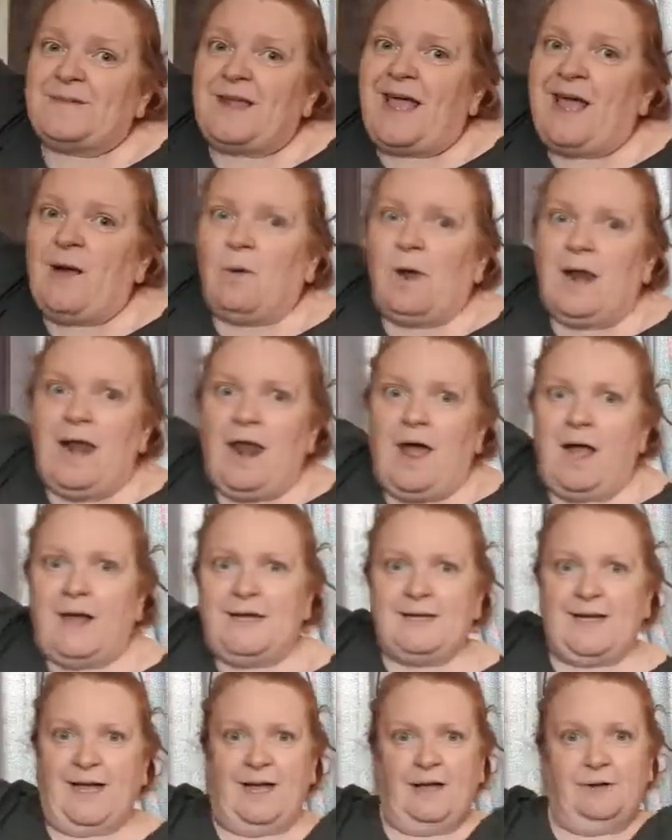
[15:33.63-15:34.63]
our
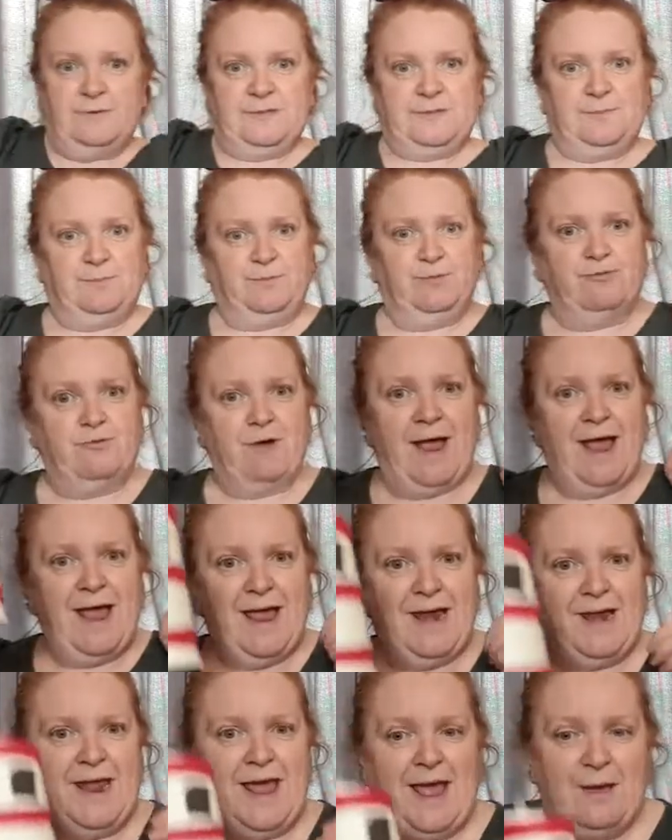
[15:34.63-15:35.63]
lighthouse
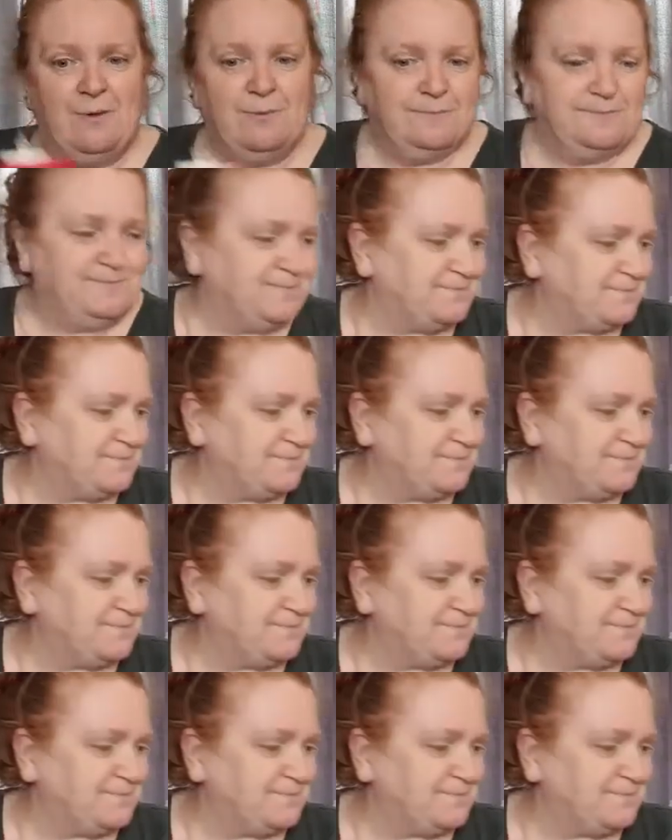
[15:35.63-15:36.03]
prayer now.